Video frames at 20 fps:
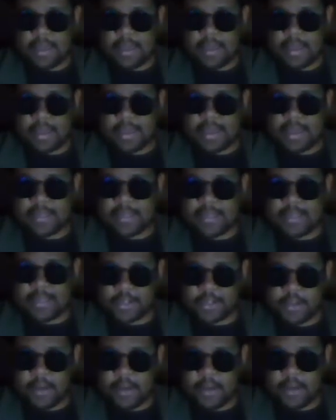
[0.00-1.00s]
he's
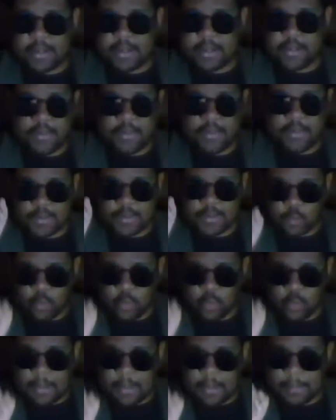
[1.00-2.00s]
determined to reveal this
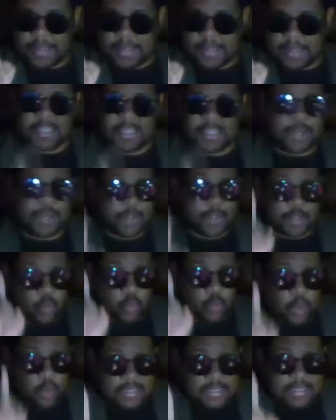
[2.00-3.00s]
one big secret, this one